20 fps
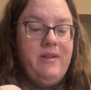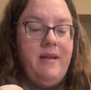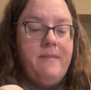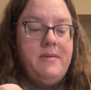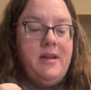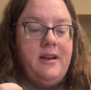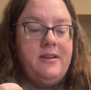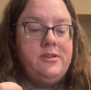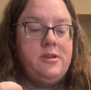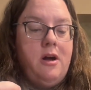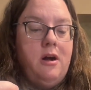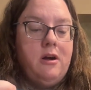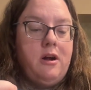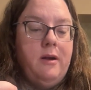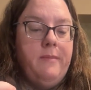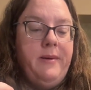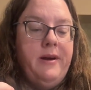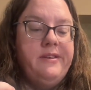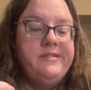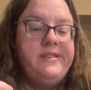not a talker
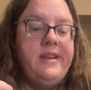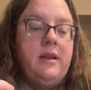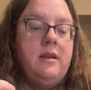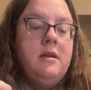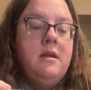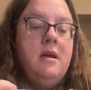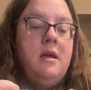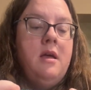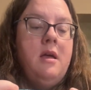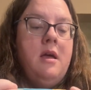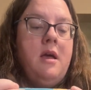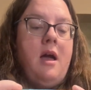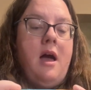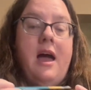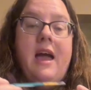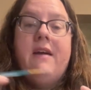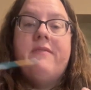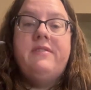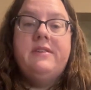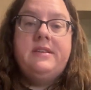person.
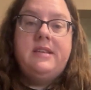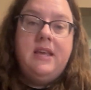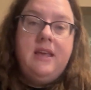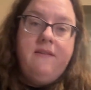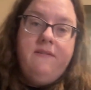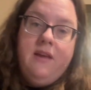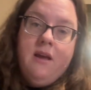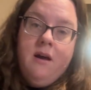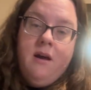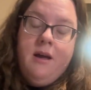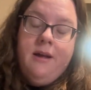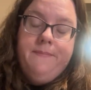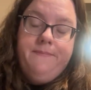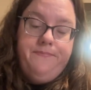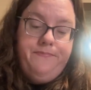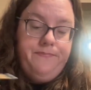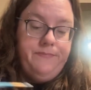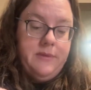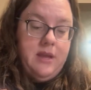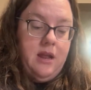I have the TV on,
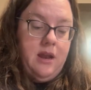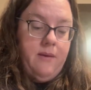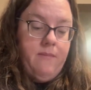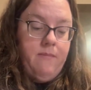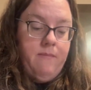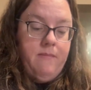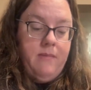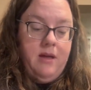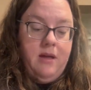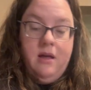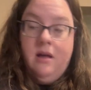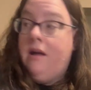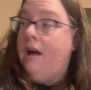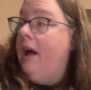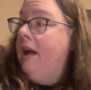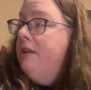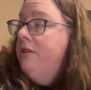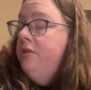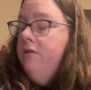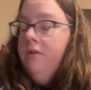and I